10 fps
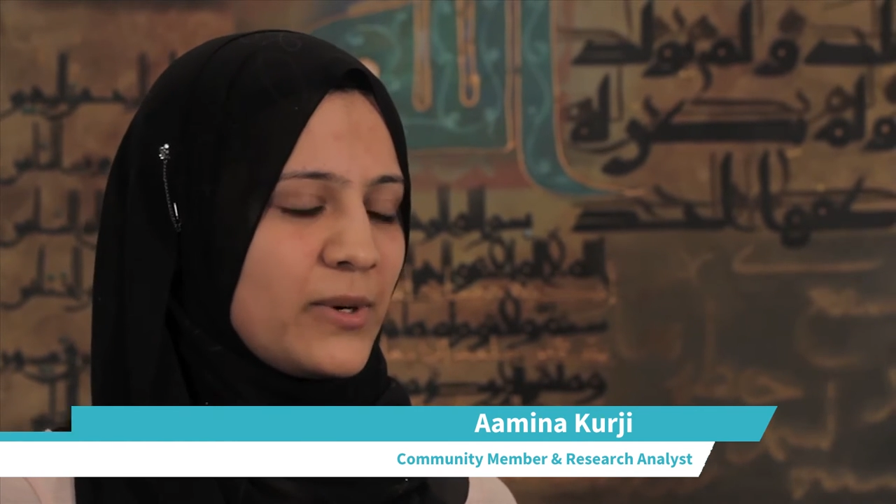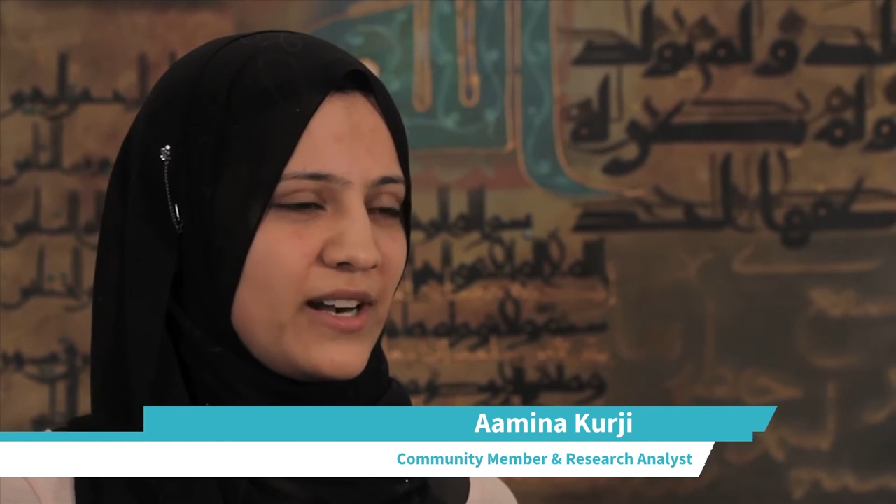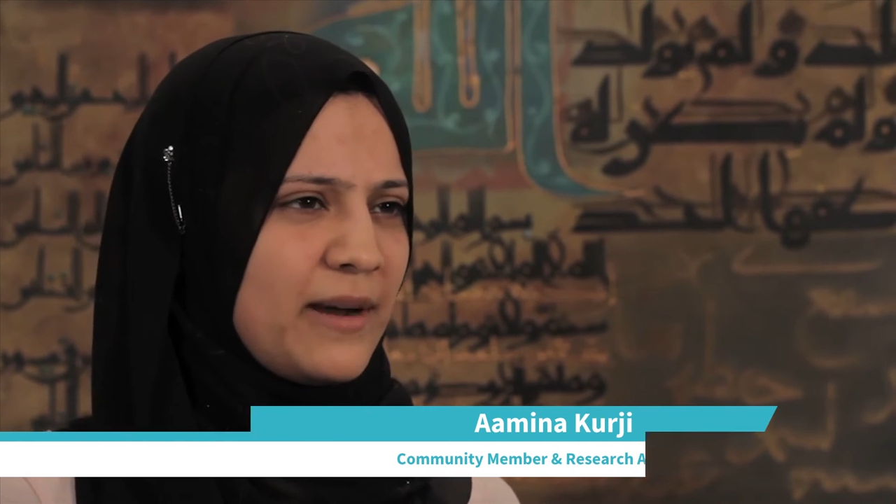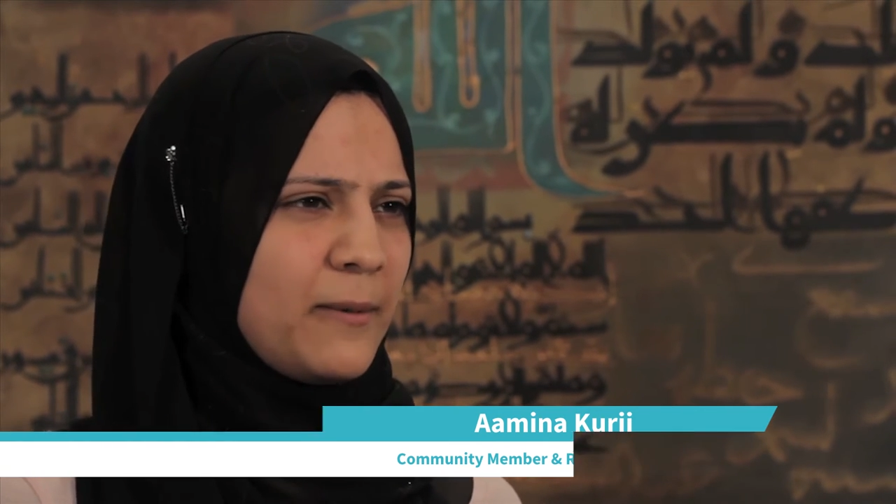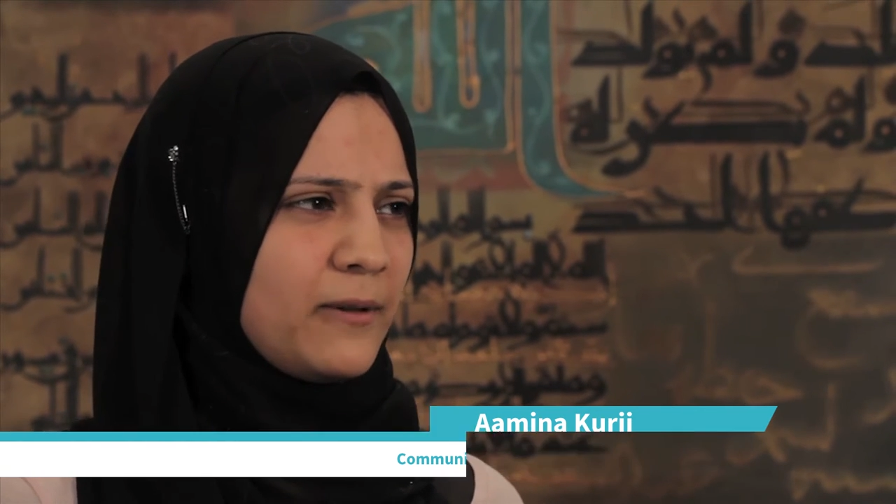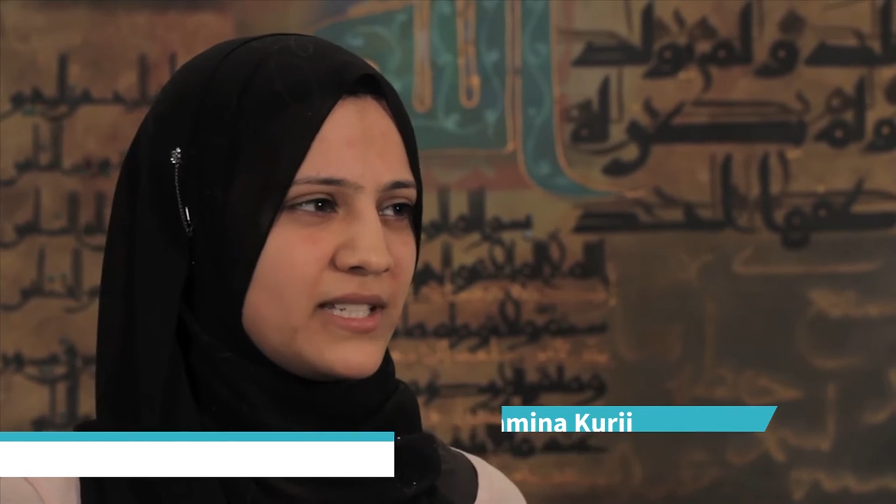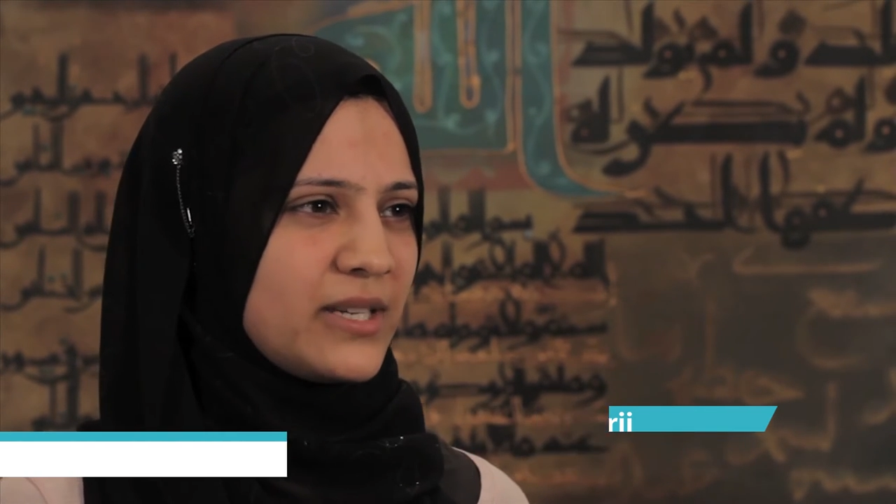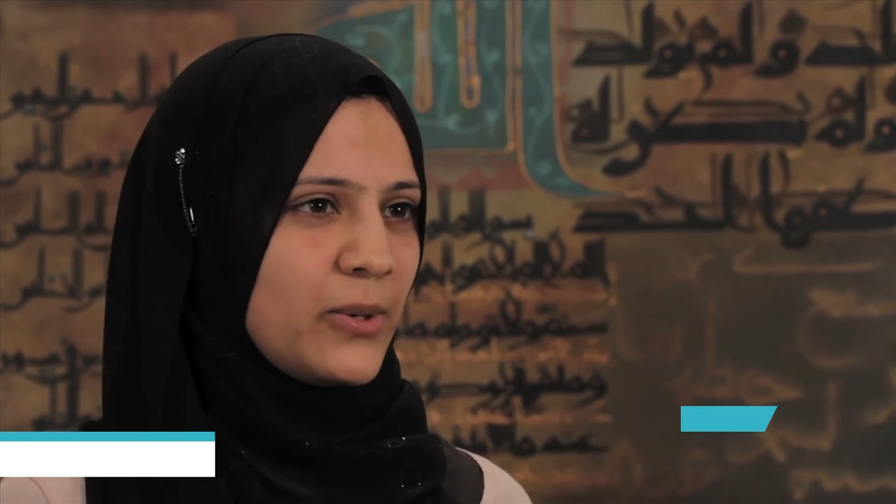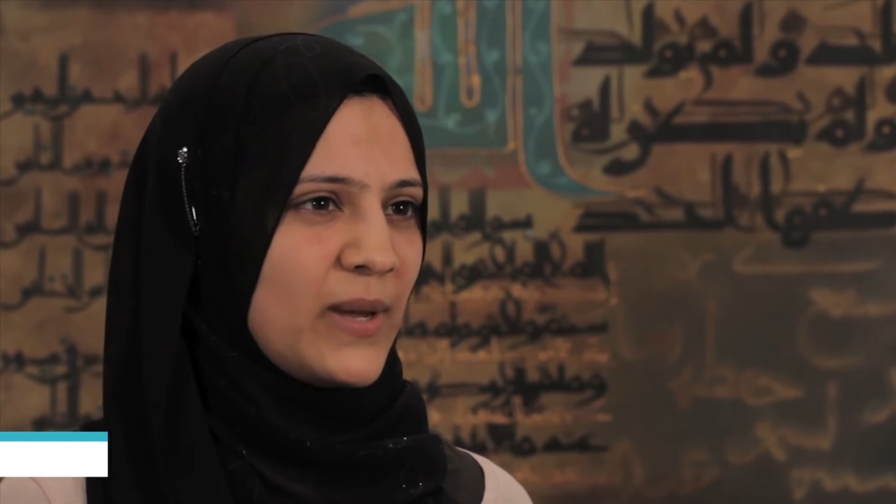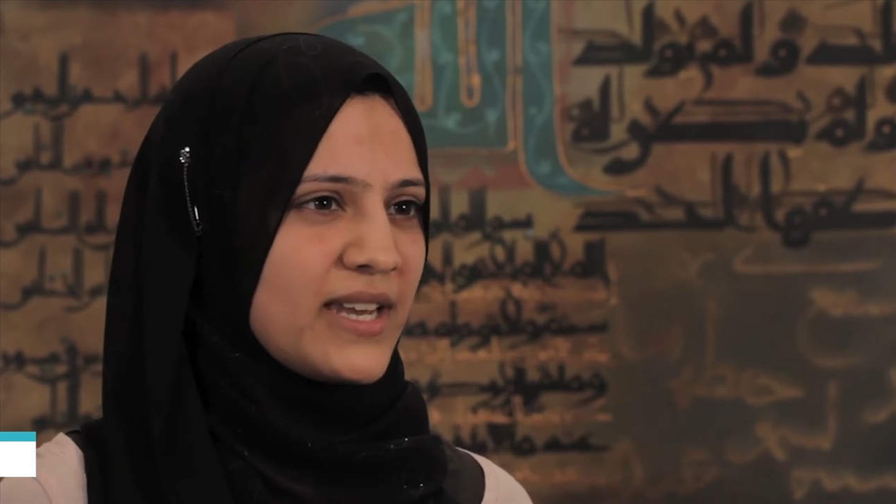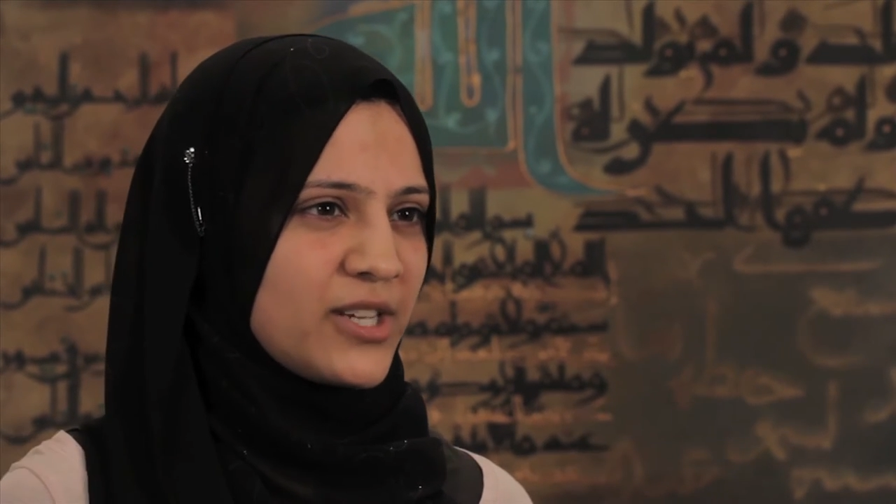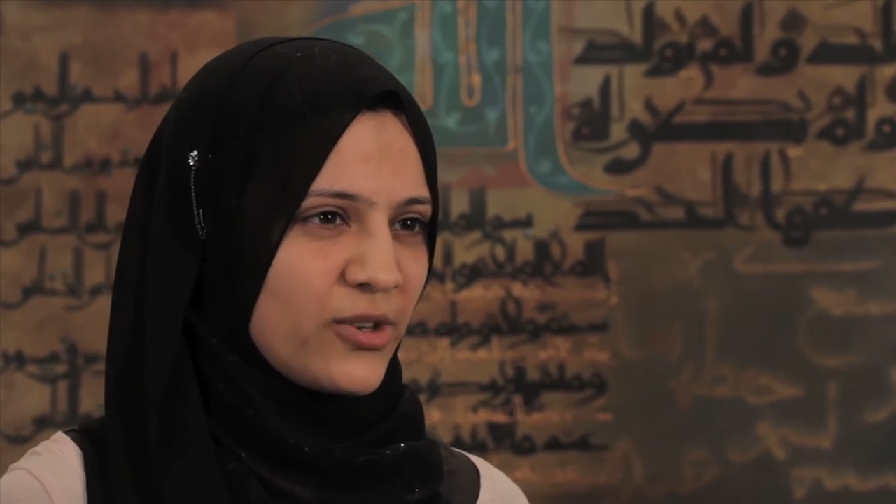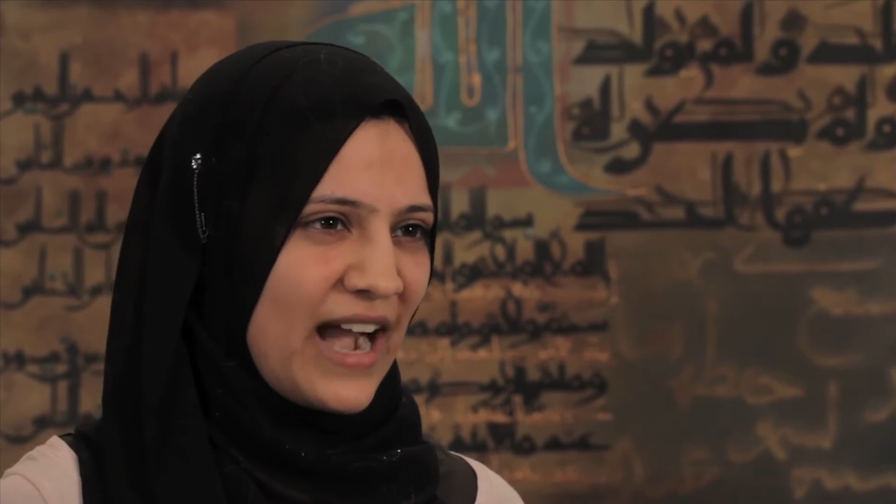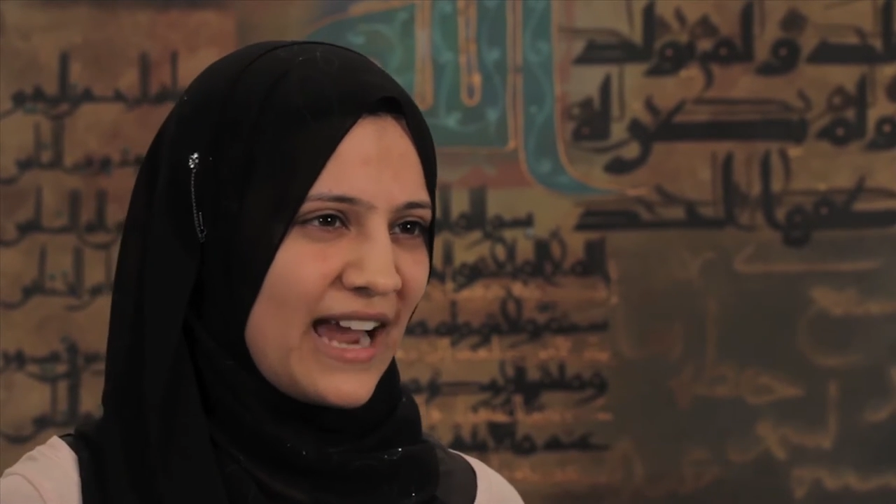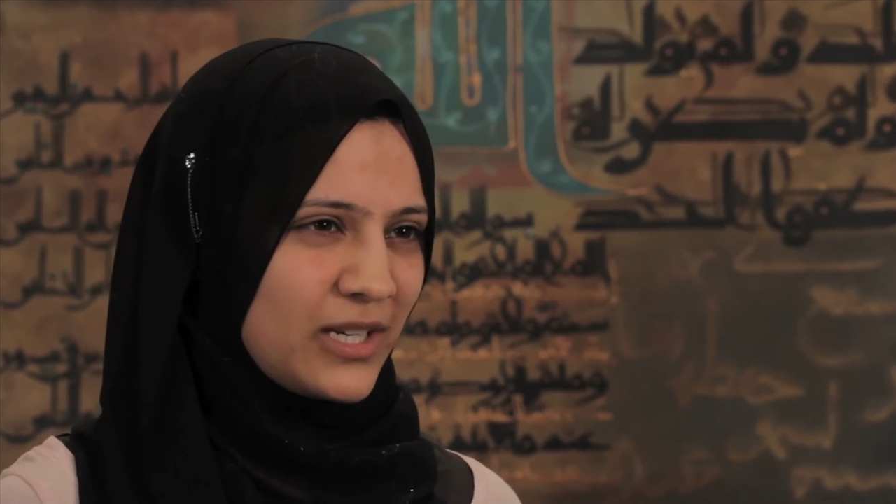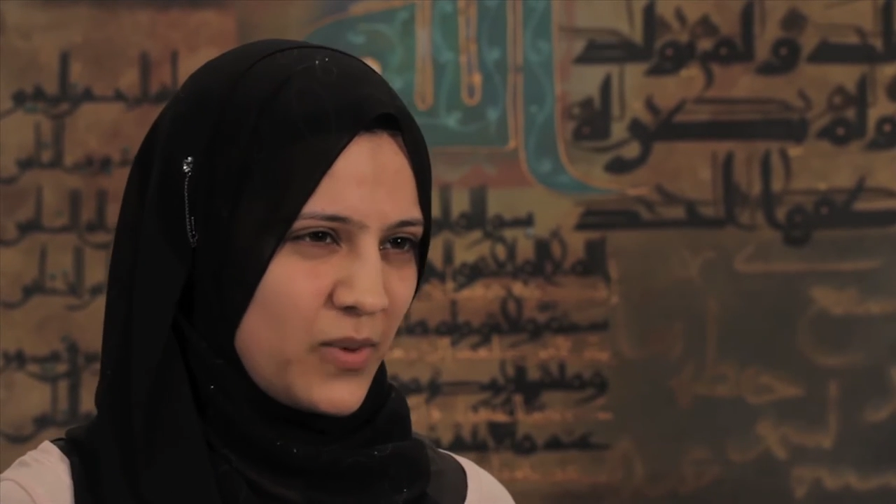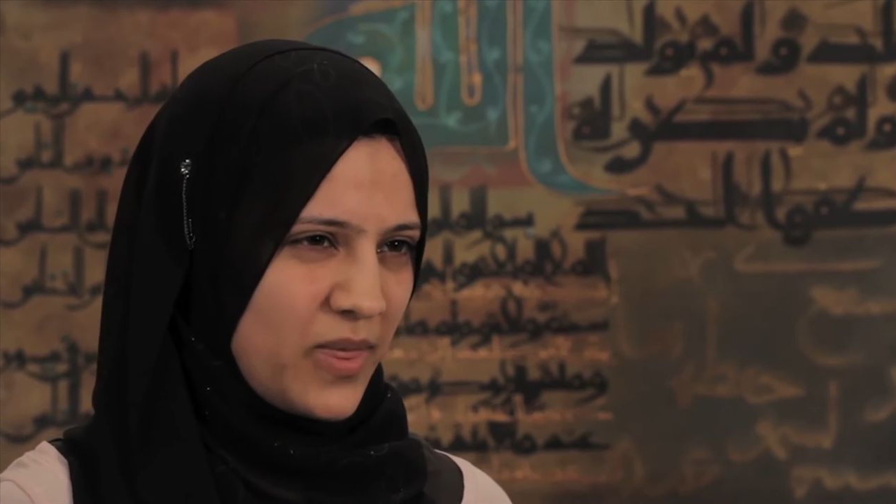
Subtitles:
We're able to interact